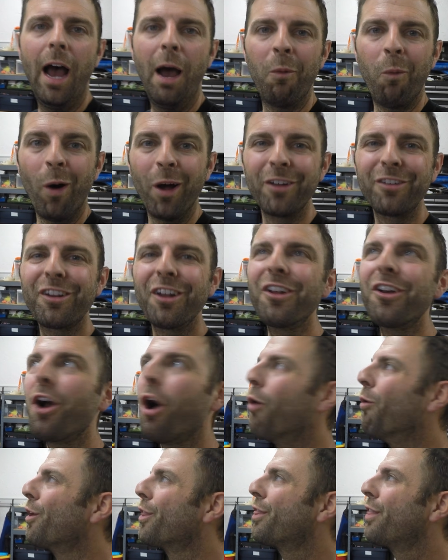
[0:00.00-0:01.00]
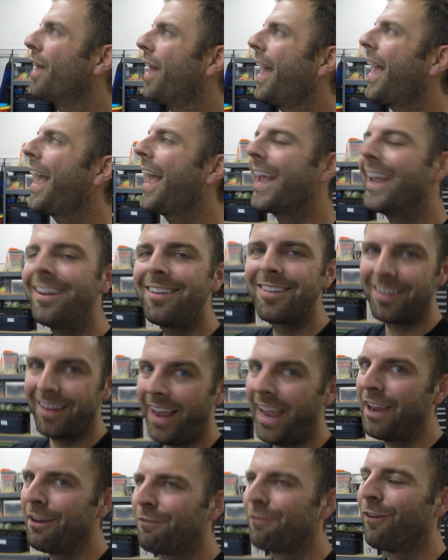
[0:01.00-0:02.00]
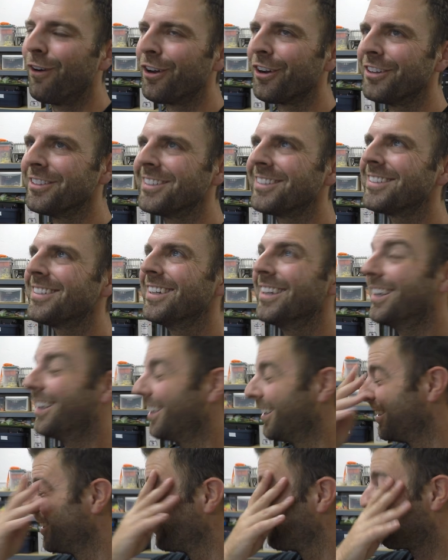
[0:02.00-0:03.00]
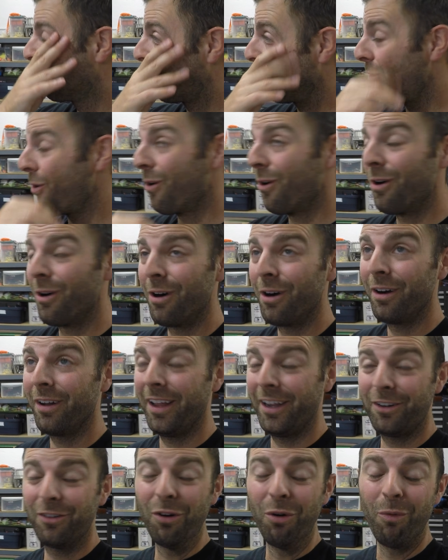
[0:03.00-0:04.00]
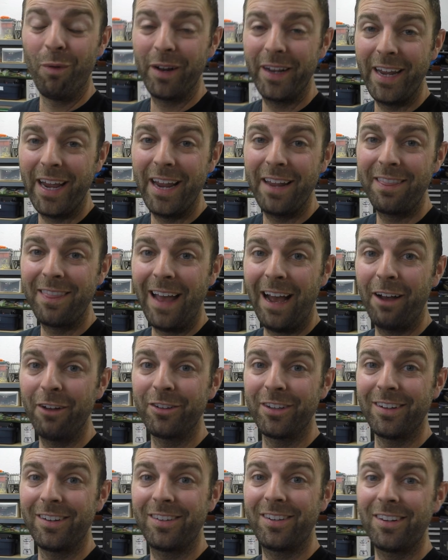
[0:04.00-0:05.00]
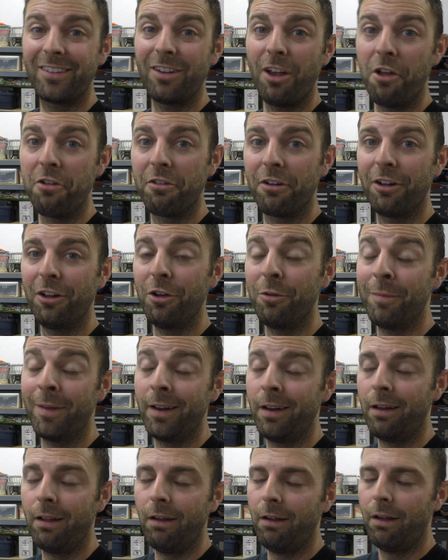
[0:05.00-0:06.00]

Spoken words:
I was gonna go with 8-footers for like 28,600 lumen.